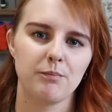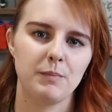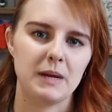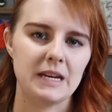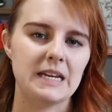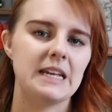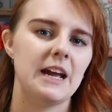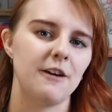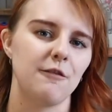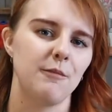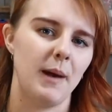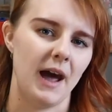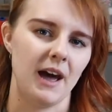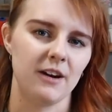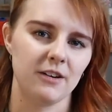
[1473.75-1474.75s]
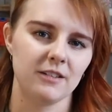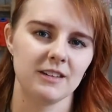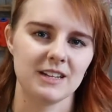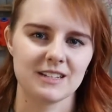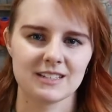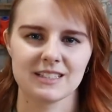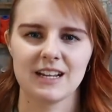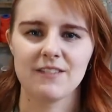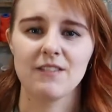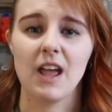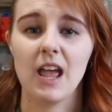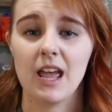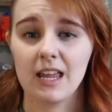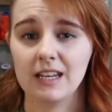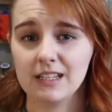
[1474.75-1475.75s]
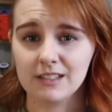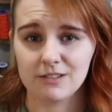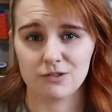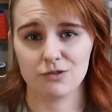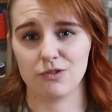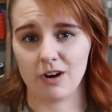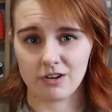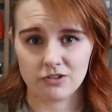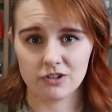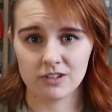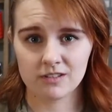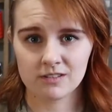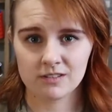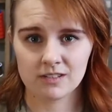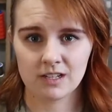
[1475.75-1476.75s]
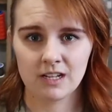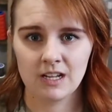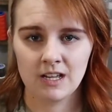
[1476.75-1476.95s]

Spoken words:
PDF pattern that doesn't have any instructions,